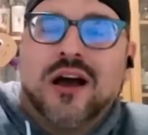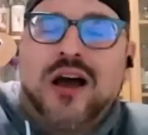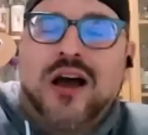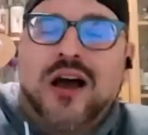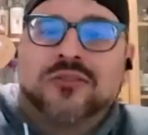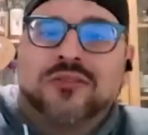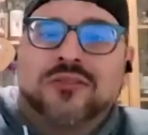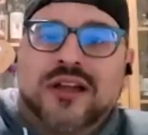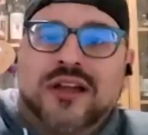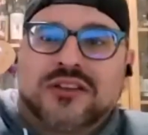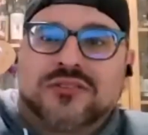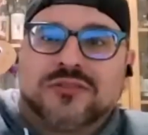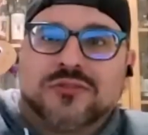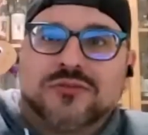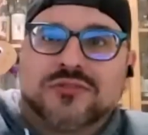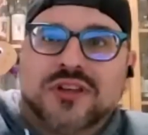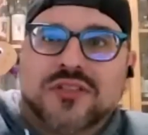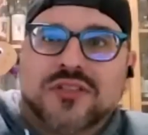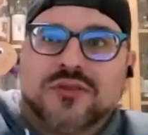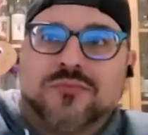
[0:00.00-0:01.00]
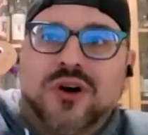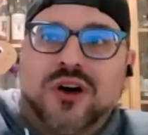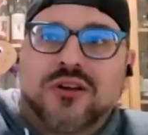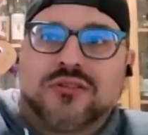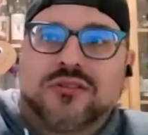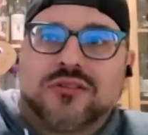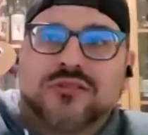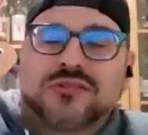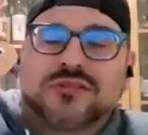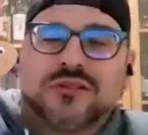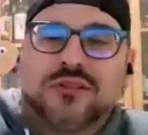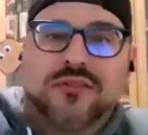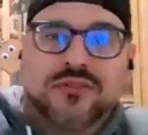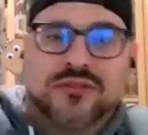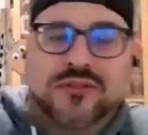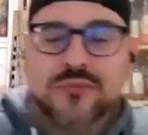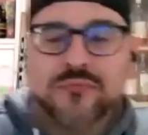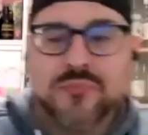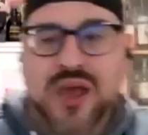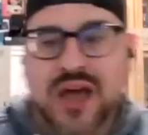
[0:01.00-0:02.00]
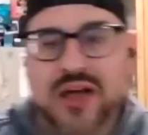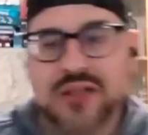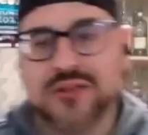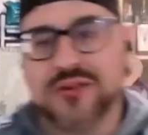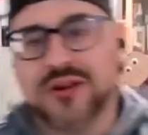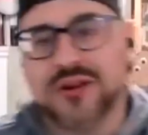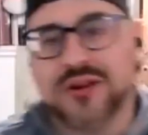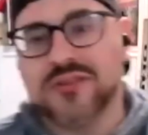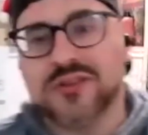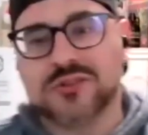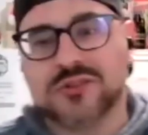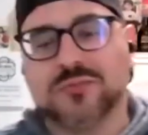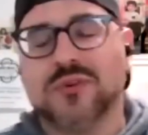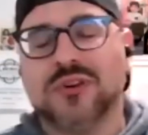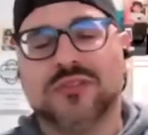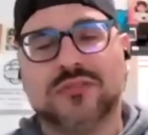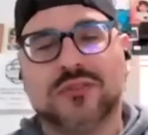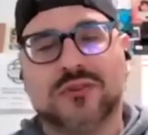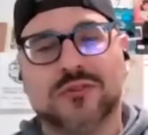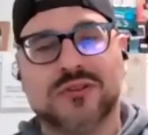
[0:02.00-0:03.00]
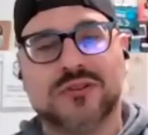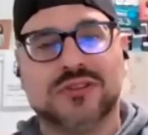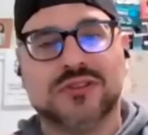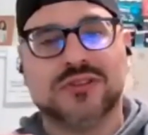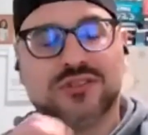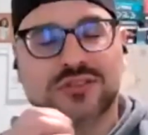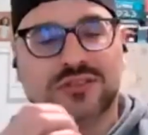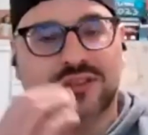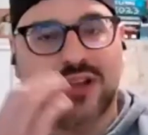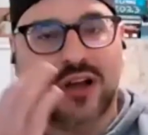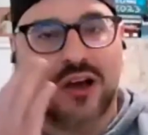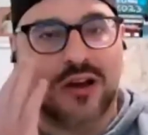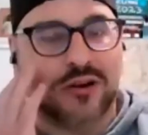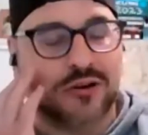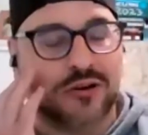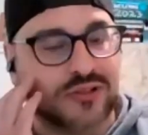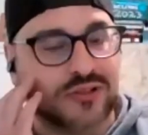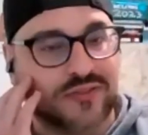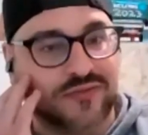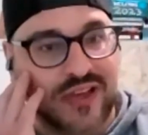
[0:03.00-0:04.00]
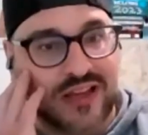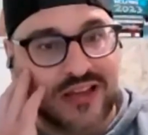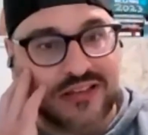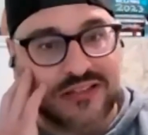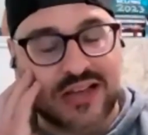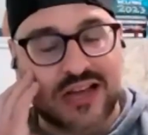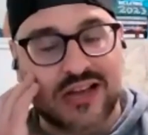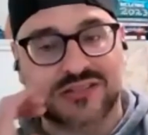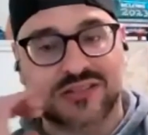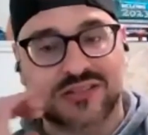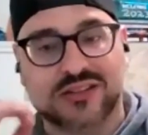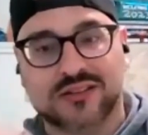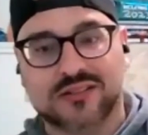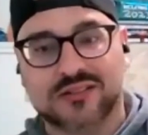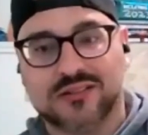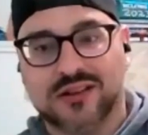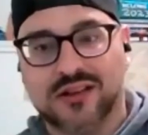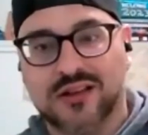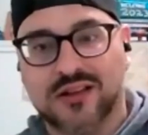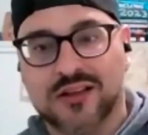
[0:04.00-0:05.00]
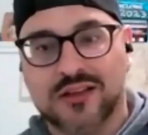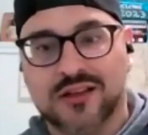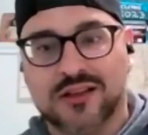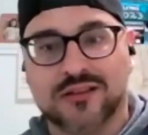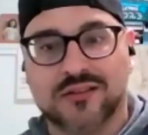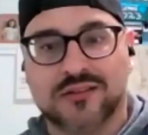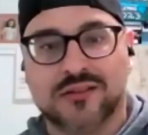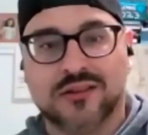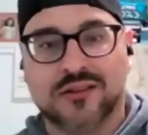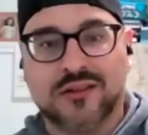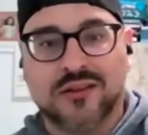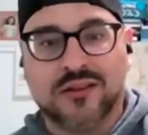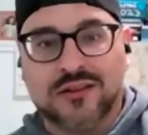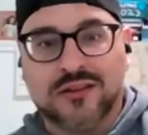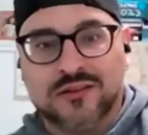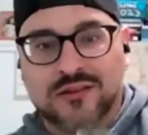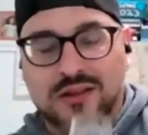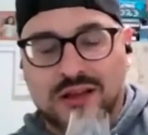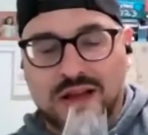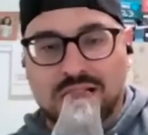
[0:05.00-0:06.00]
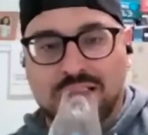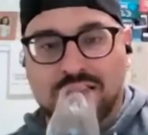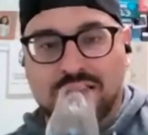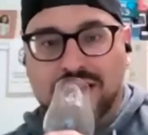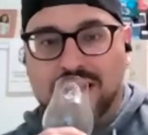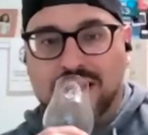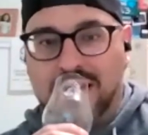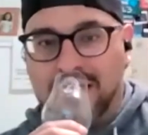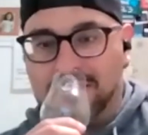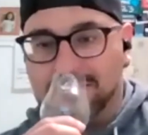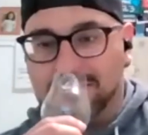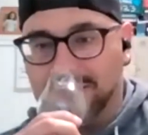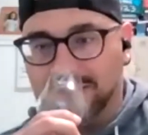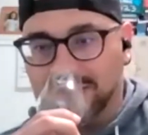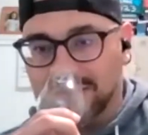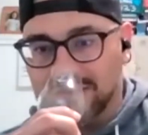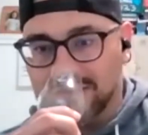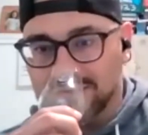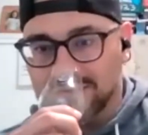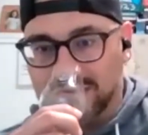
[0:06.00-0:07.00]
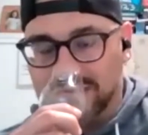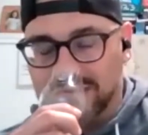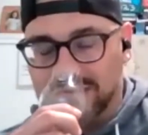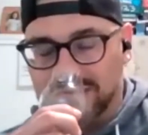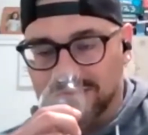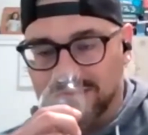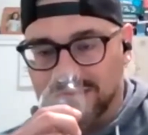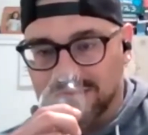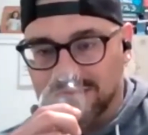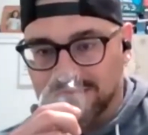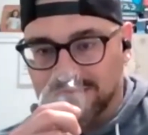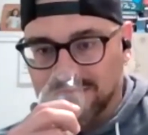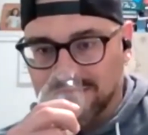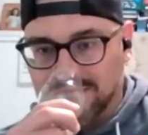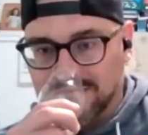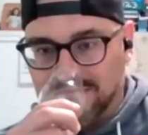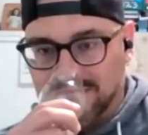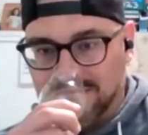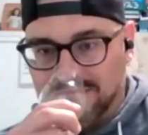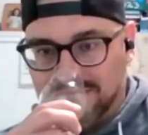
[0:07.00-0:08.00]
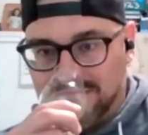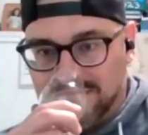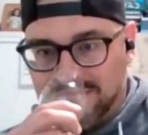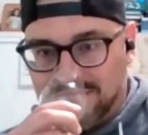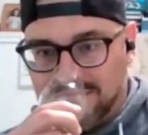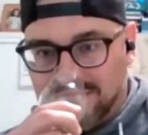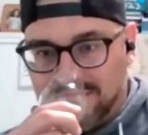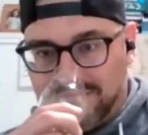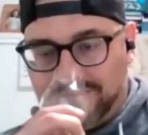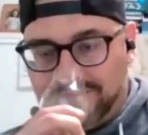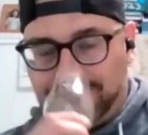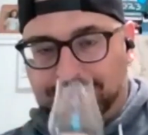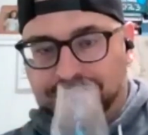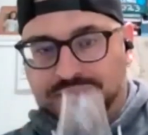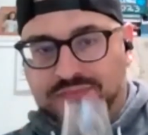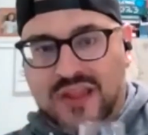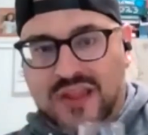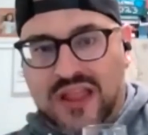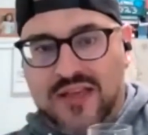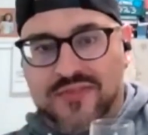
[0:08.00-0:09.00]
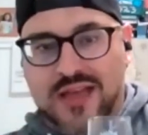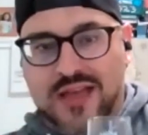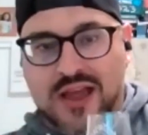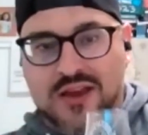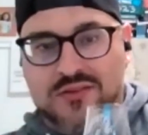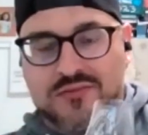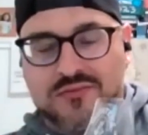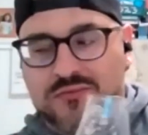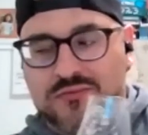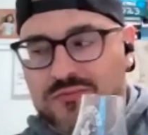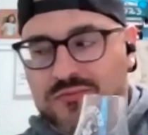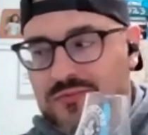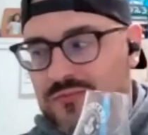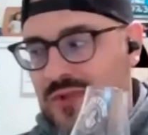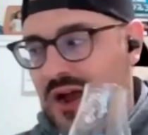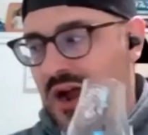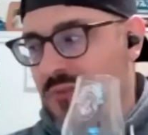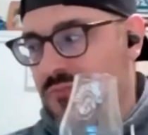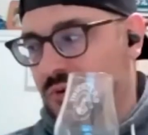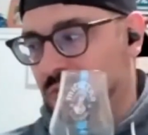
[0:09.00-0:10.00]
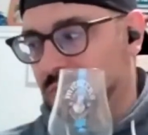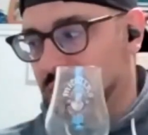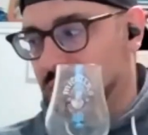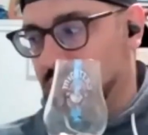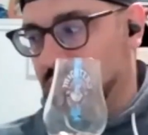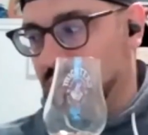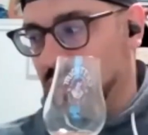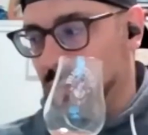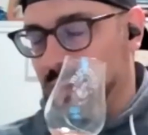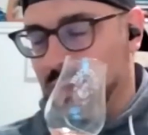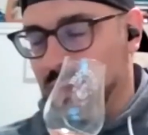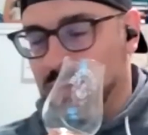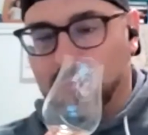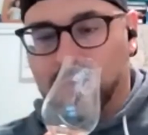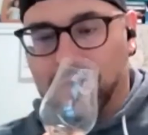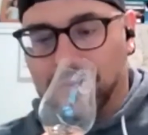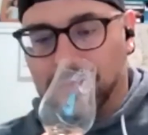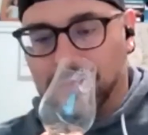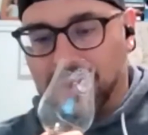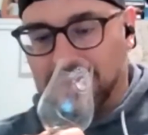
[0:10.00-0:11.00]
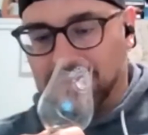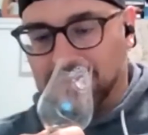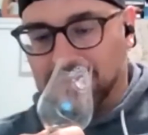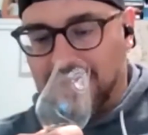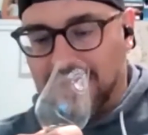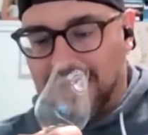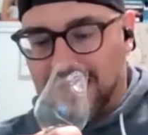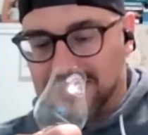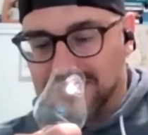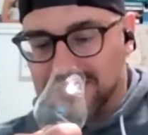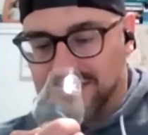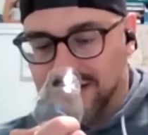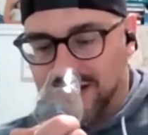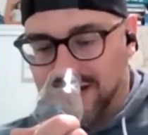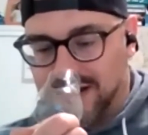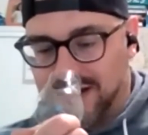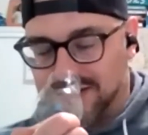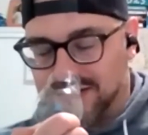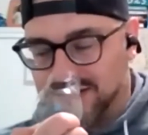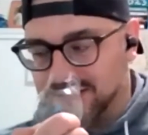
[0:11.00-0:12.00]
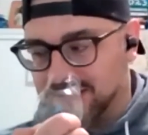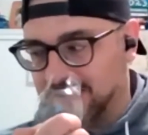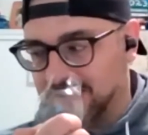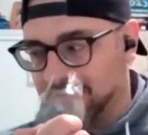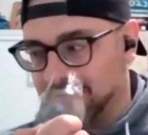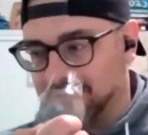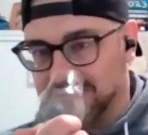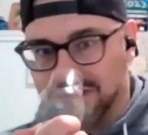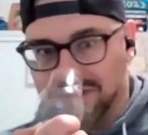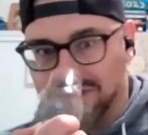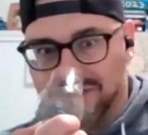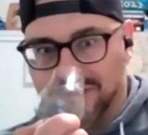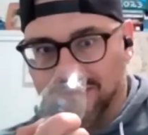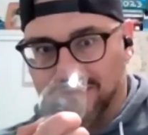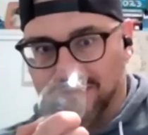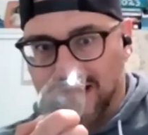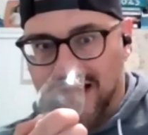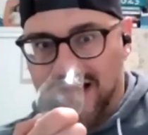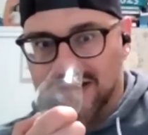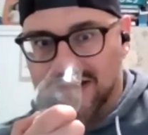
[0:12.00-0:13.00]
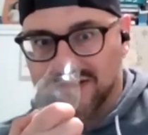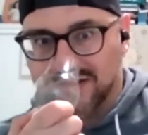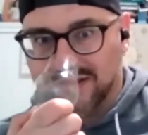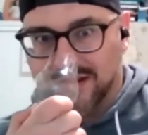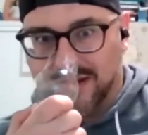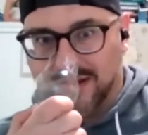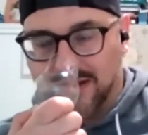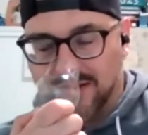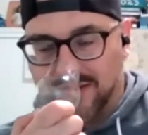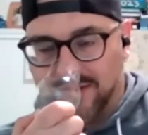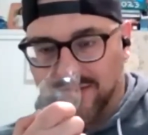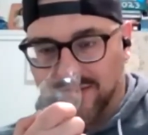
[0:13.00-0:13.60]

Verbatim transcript: I like those other bottles. The palate on this one though is just utterly fantastic. Uh, uh, I really enjoy this one. And that I poured a little bit more in my glass uh, since I was out of the last, uh,